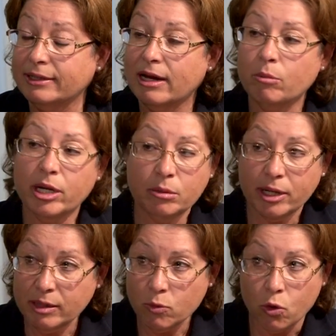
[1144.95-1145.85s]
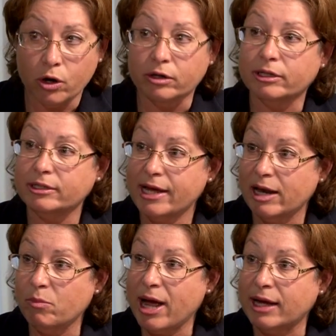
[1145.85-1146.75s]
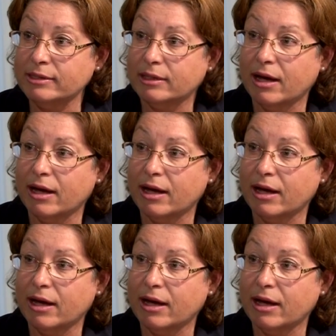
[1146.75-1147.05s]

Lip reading: Now, many, many more attend Mass